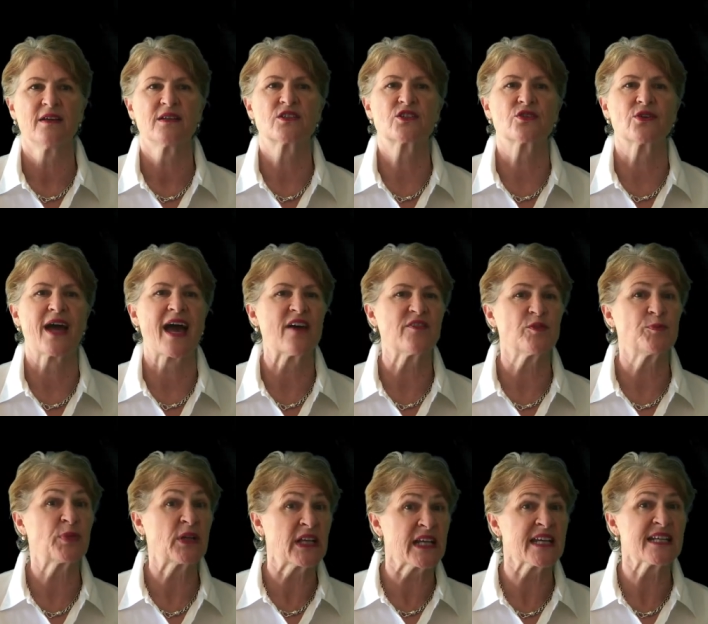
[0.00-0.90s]
to have a
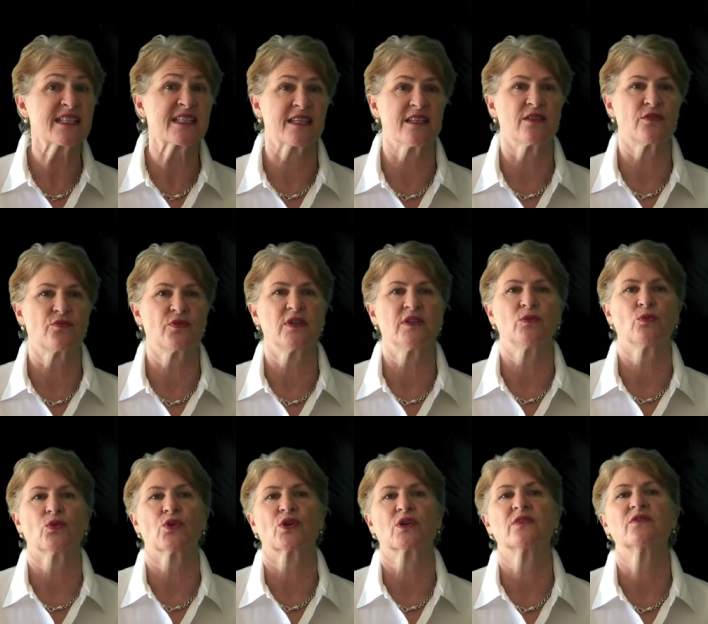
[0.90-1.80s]
place in the real
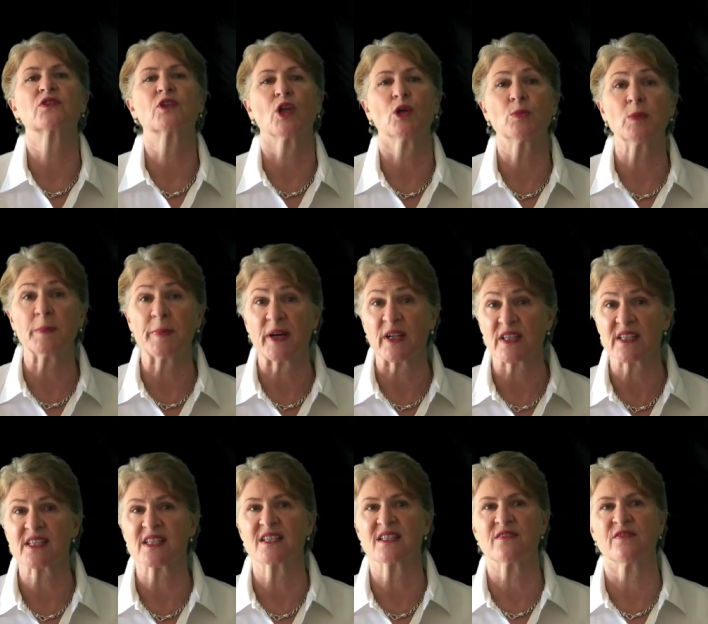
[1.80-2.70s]
work of global
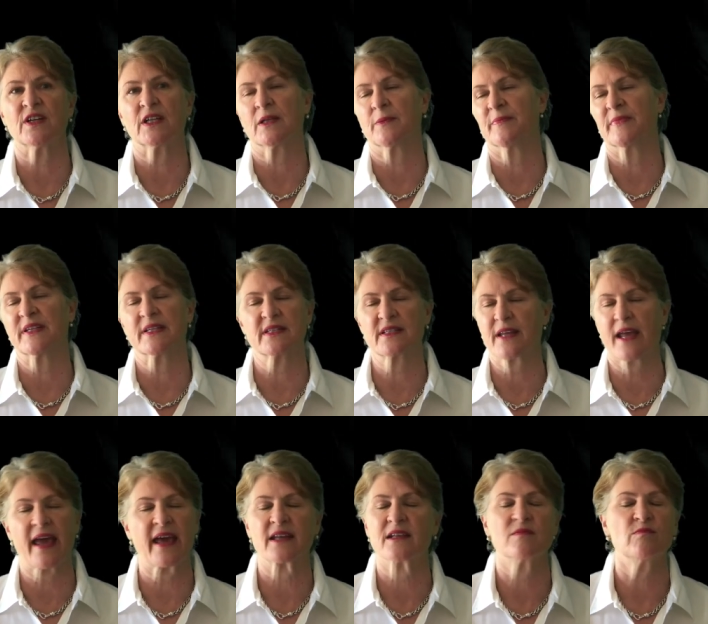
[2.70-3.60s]
policy development
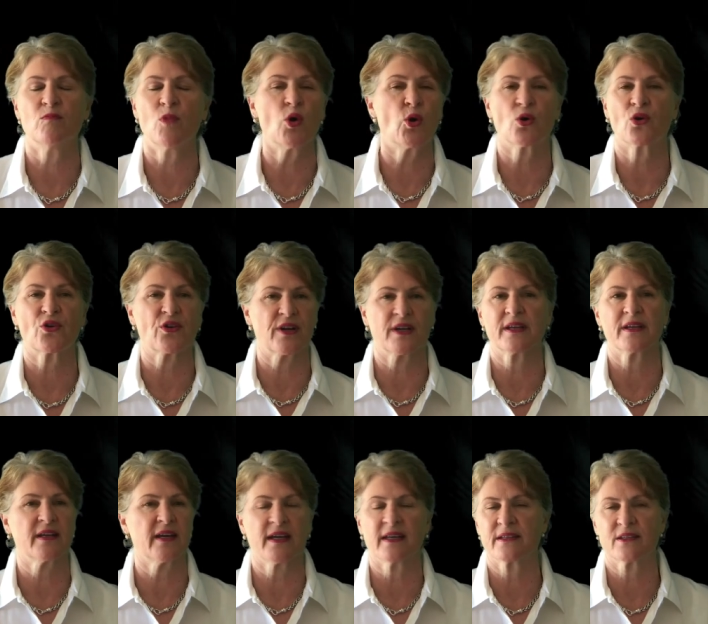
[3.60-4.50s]
and more
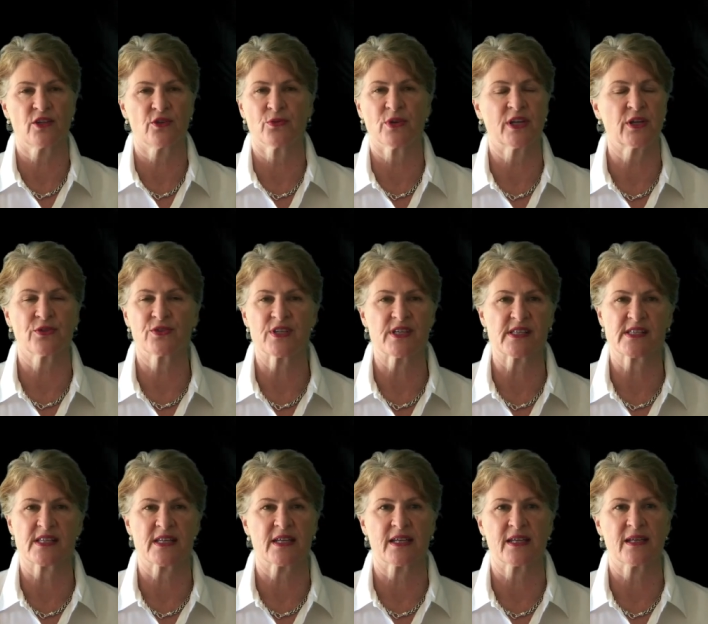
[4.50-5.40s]
at U N O D
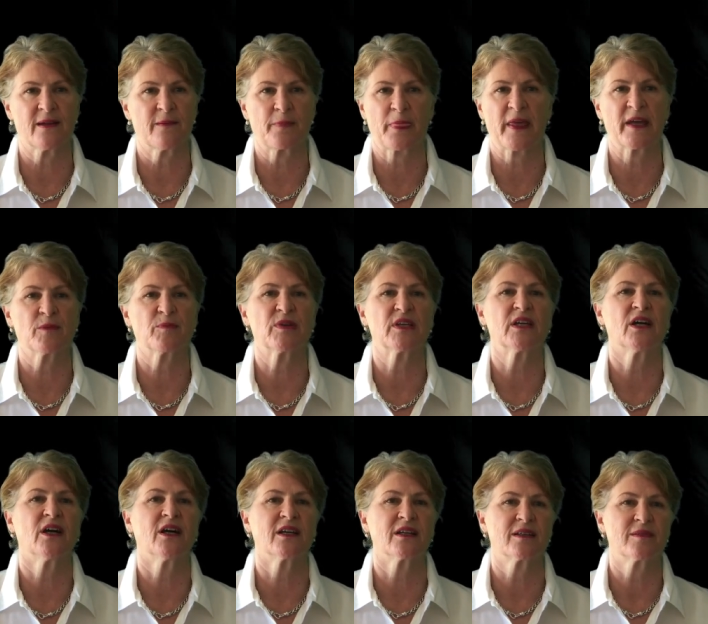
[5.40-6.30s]
C and
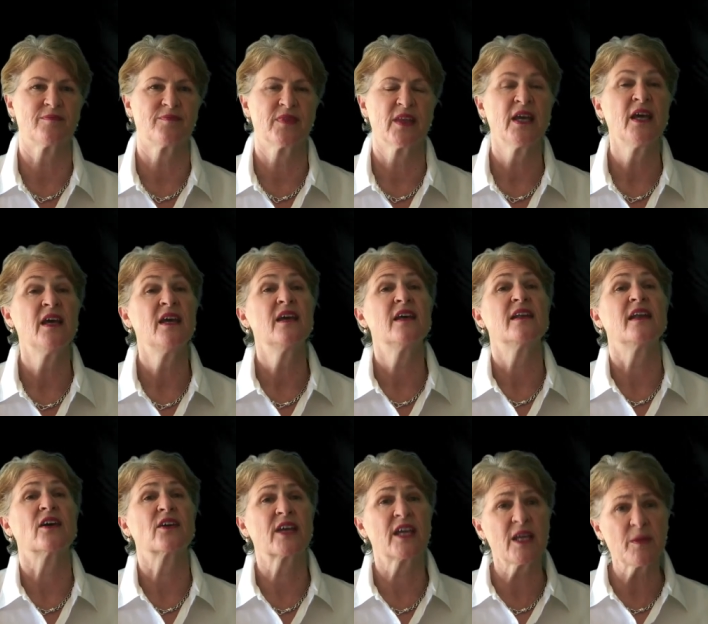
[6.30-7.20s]
beyond.
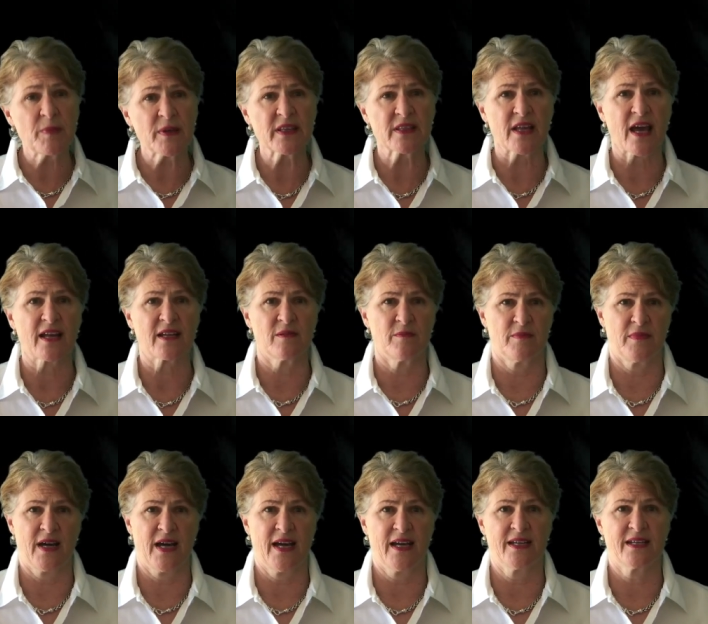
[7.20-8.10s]
Now, keeping that in
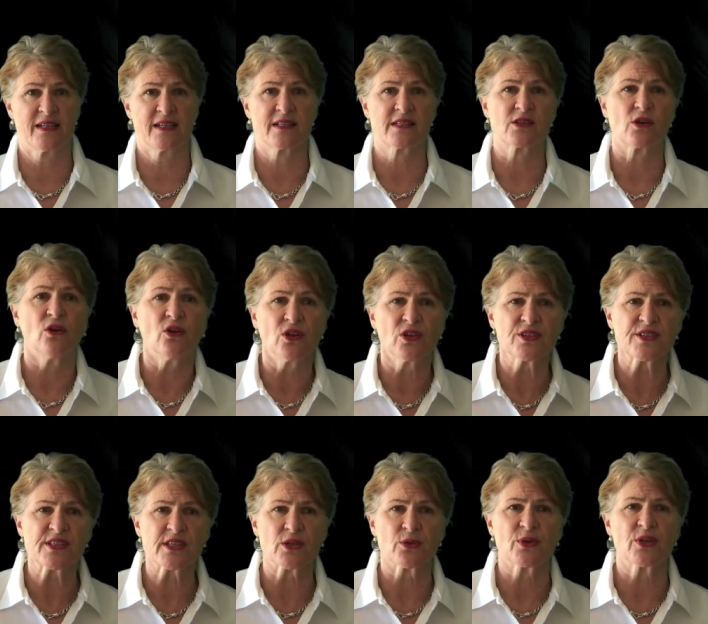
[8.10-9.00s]
mind, it is
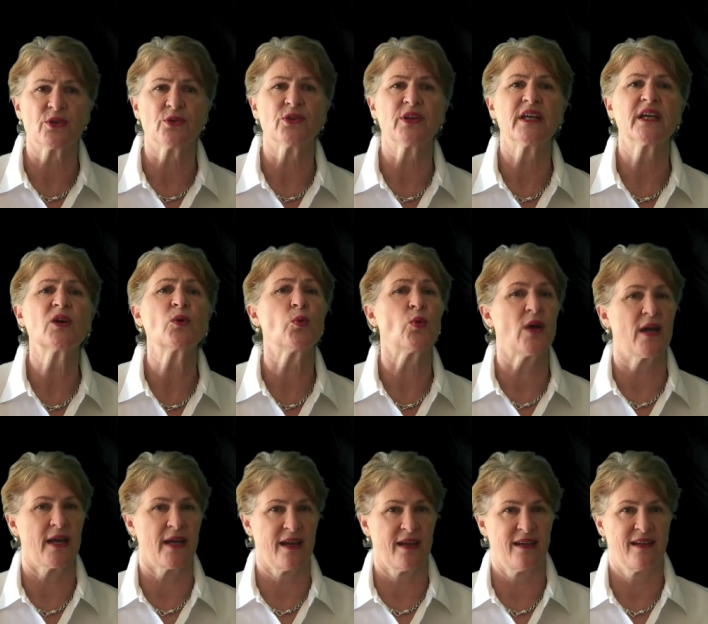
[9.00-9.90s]
also a unique
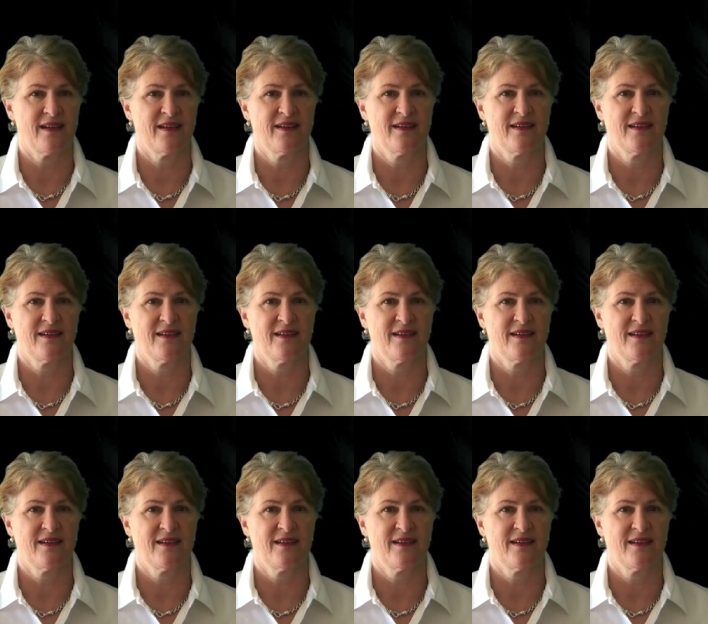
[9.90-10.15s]
way,